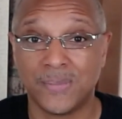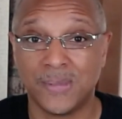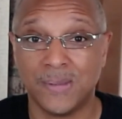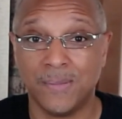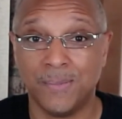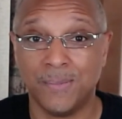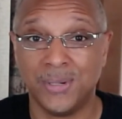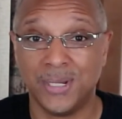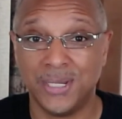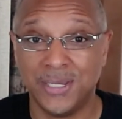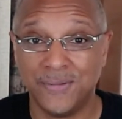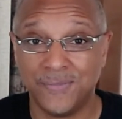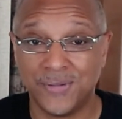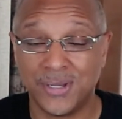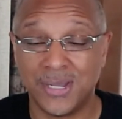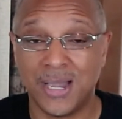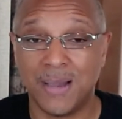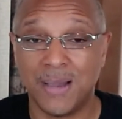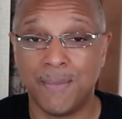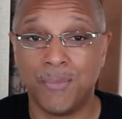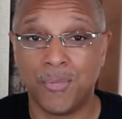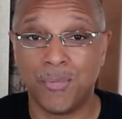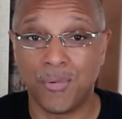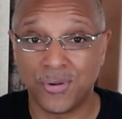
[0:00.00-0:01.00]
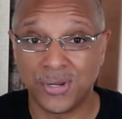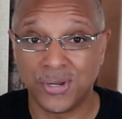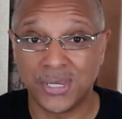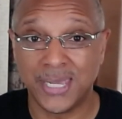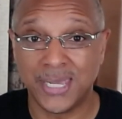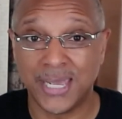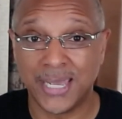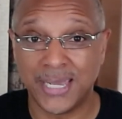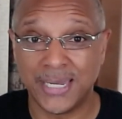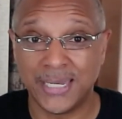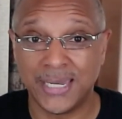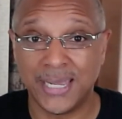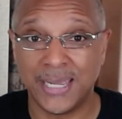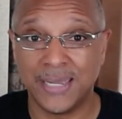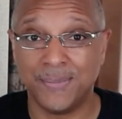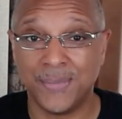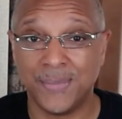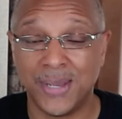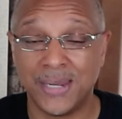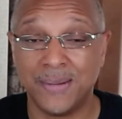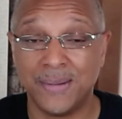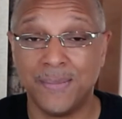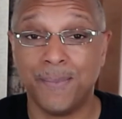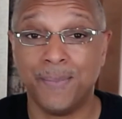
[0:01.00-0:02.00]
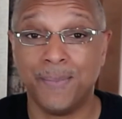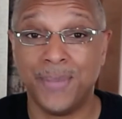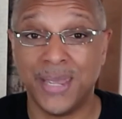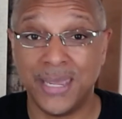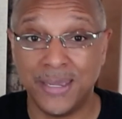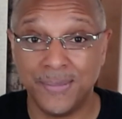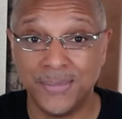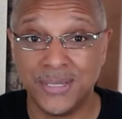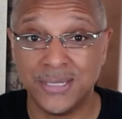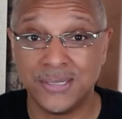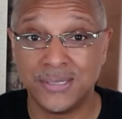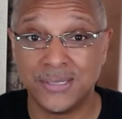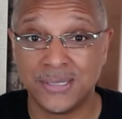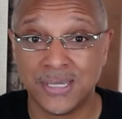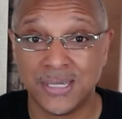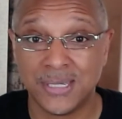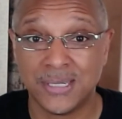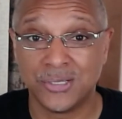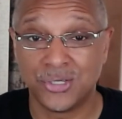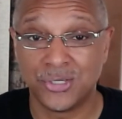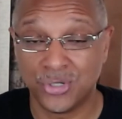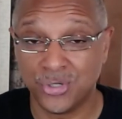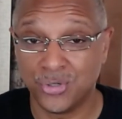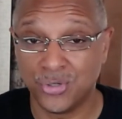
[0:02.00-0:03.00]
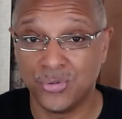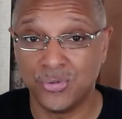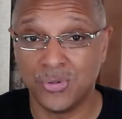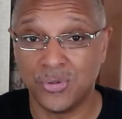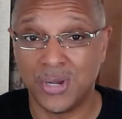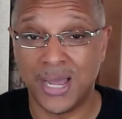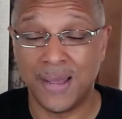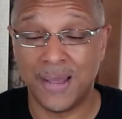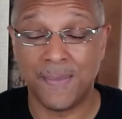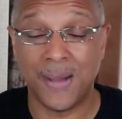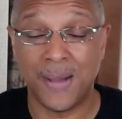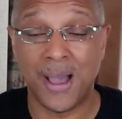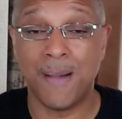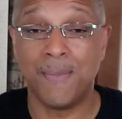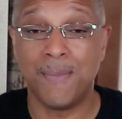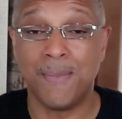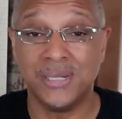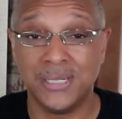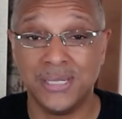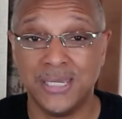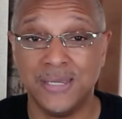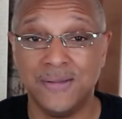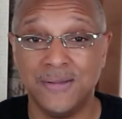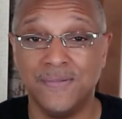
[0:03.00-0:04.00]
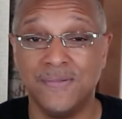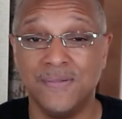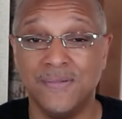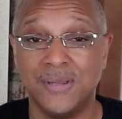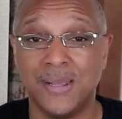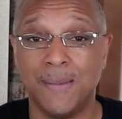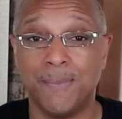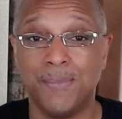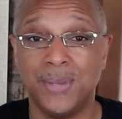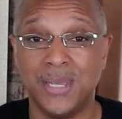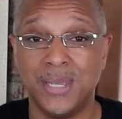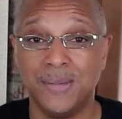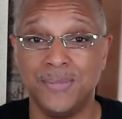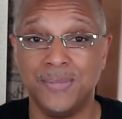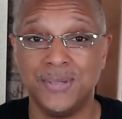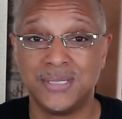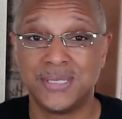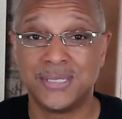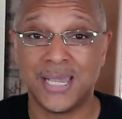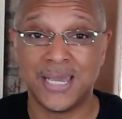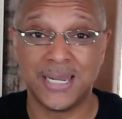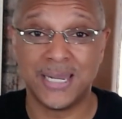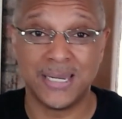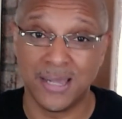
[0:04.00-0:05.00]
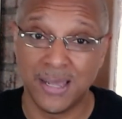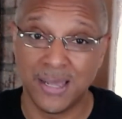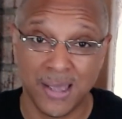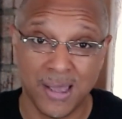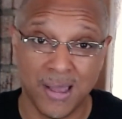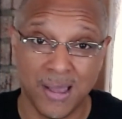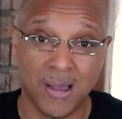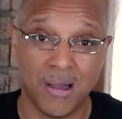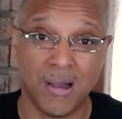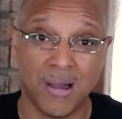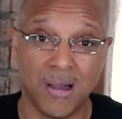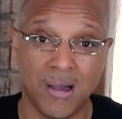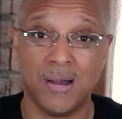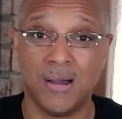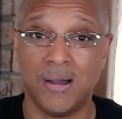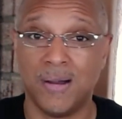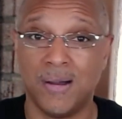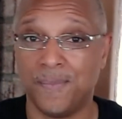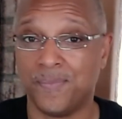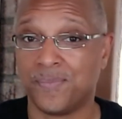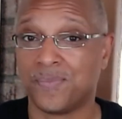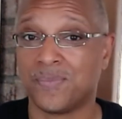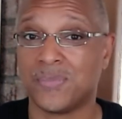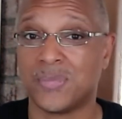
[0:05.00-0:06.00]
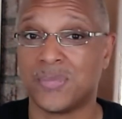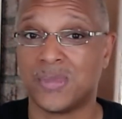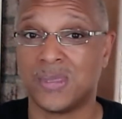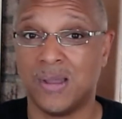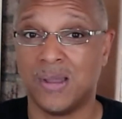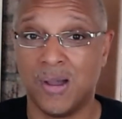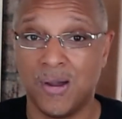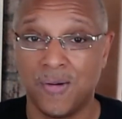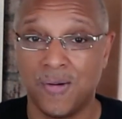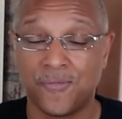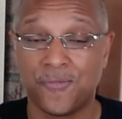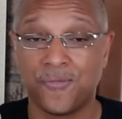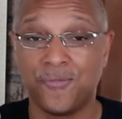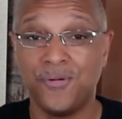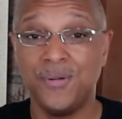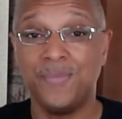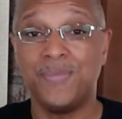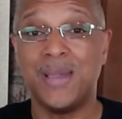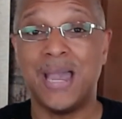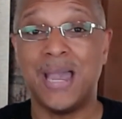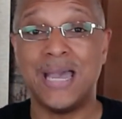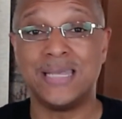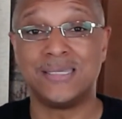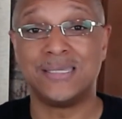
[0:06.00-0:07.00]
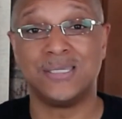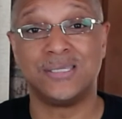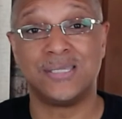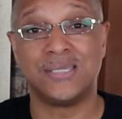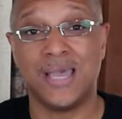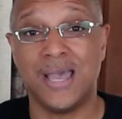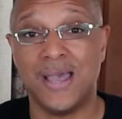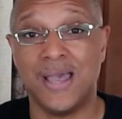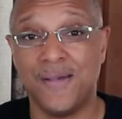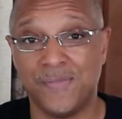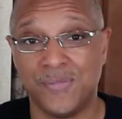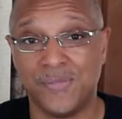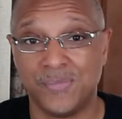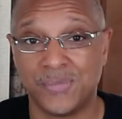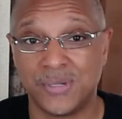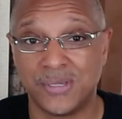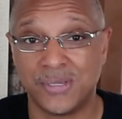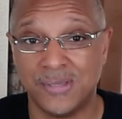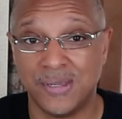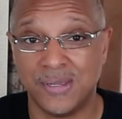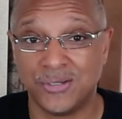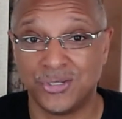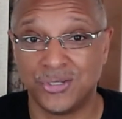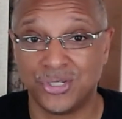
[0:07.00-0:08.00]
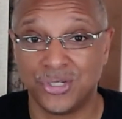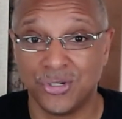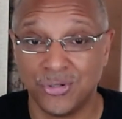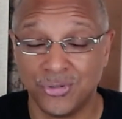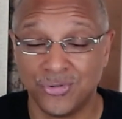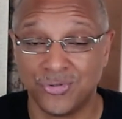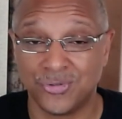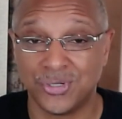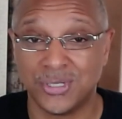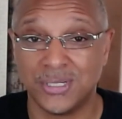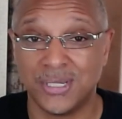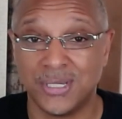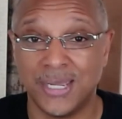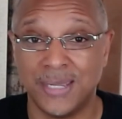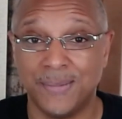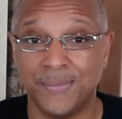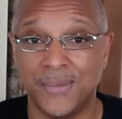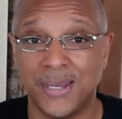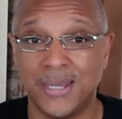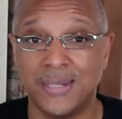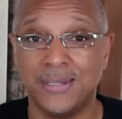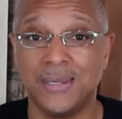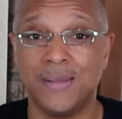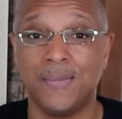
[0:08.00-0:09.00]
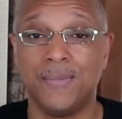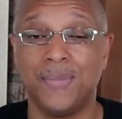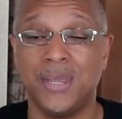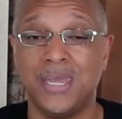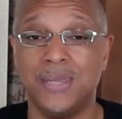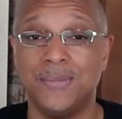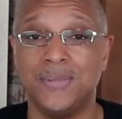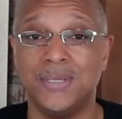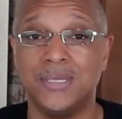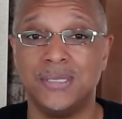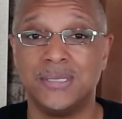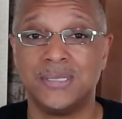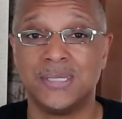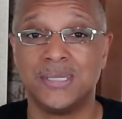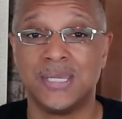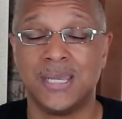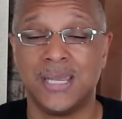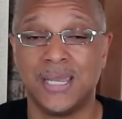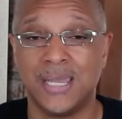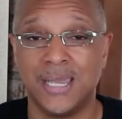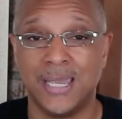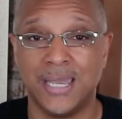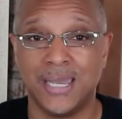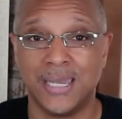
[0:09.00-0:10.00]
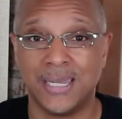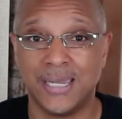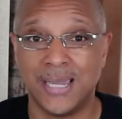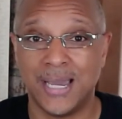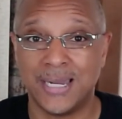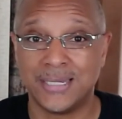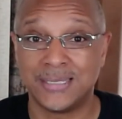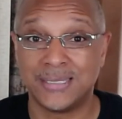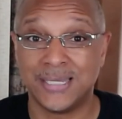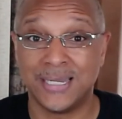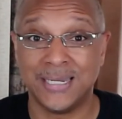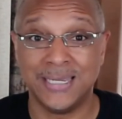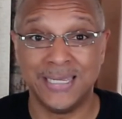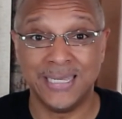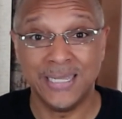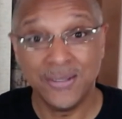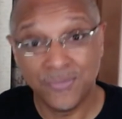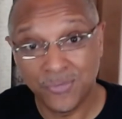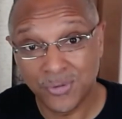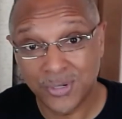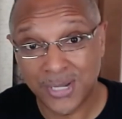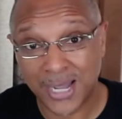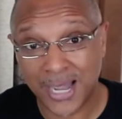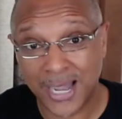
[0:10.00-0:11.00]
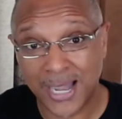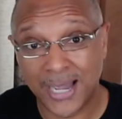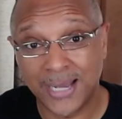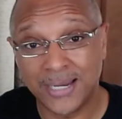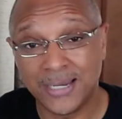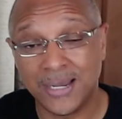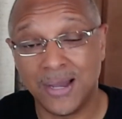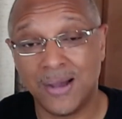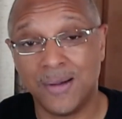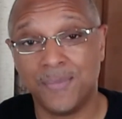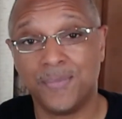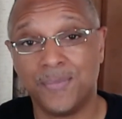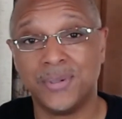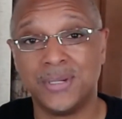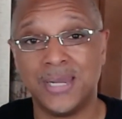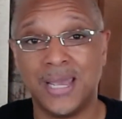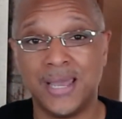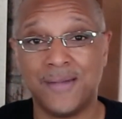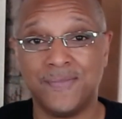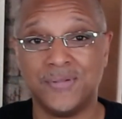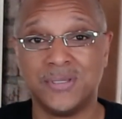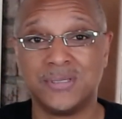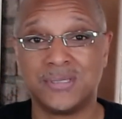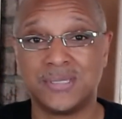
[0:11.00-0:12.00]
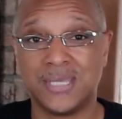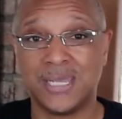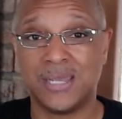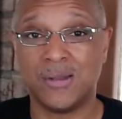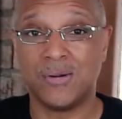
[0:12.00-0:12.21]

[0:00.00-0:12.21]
believe in God, born again, amen. Babies, too. I, I believe that babies get uh, a free pass into heaven because they're children, amen. They're babies. And God is not an evil God up in heaven saying,